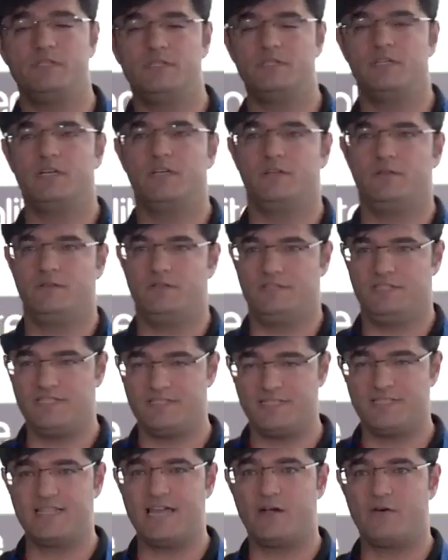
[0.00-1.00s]
will,
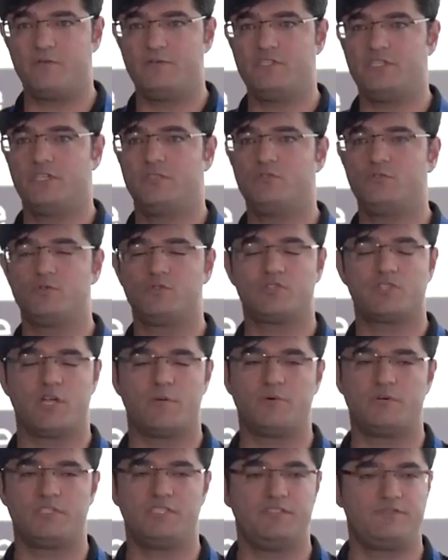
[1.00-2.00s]
this is our vision to
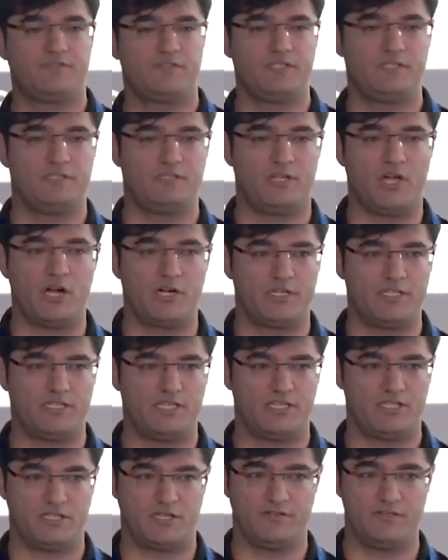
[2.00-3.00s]
support different
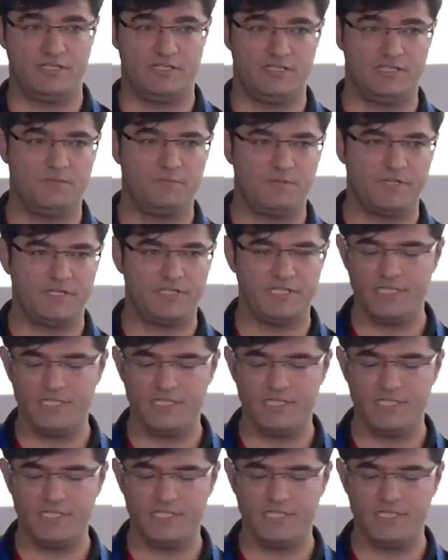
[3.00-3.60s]
architecture in deep